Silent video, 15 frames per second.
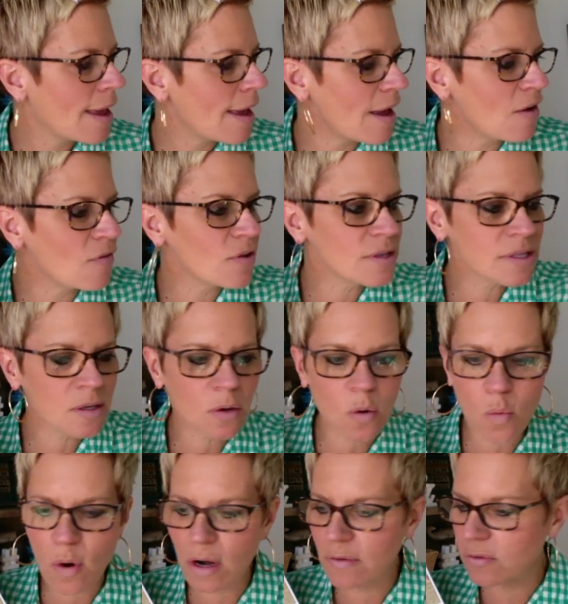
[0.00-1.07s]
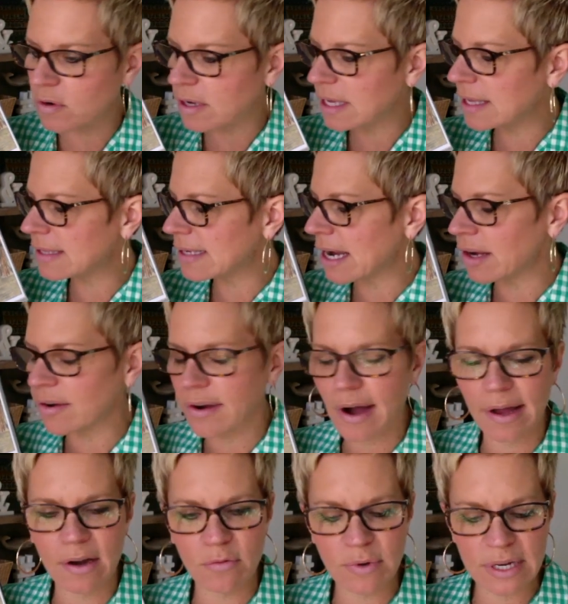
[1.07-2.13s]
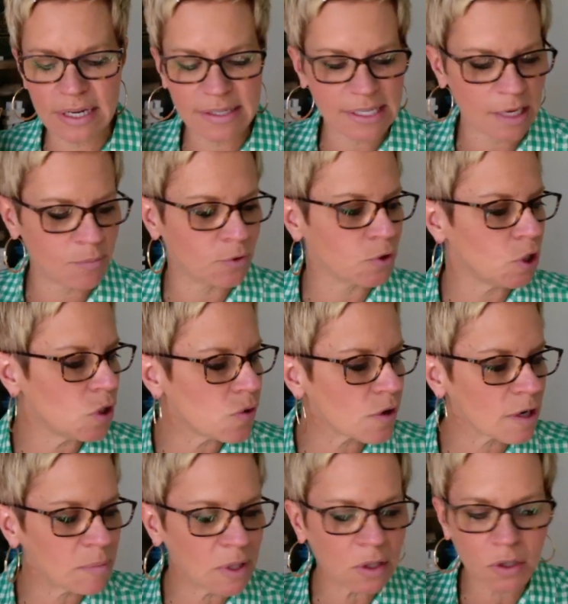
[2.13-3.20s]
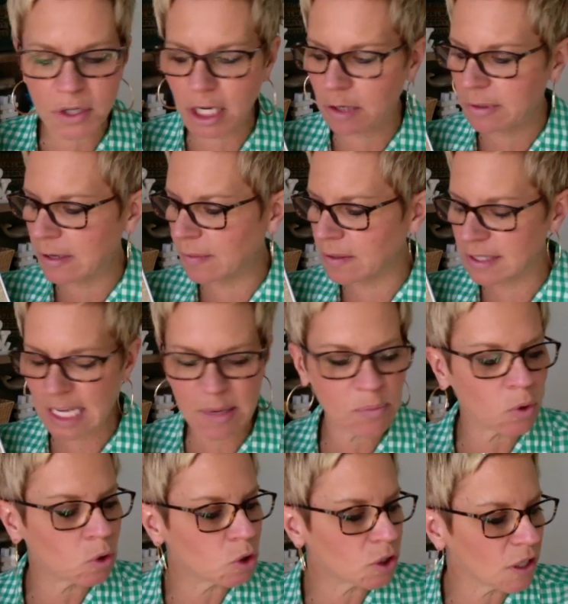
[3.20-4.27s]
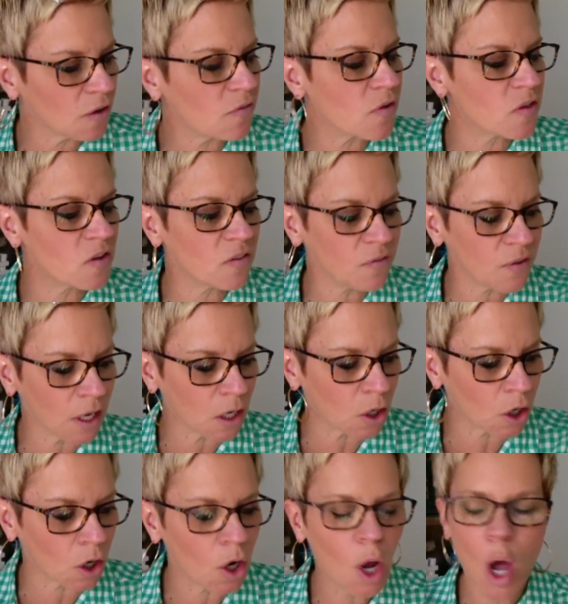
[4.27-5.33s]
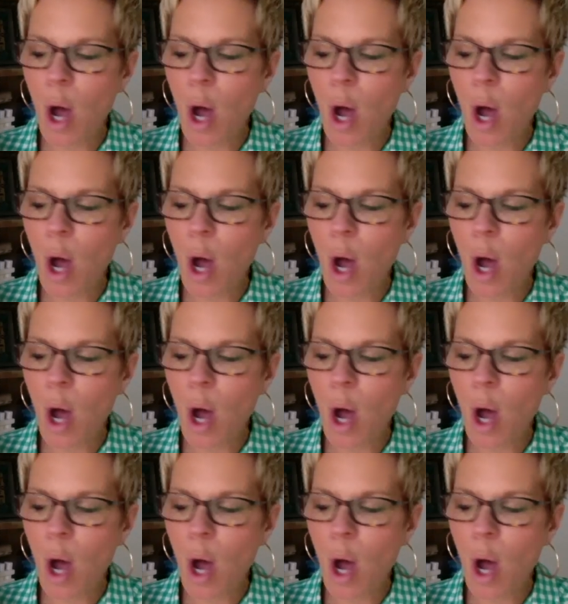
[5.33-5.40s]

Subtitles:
Every single one of your kids at your guided reading table, you are going to be looking around the table, looking for their finger,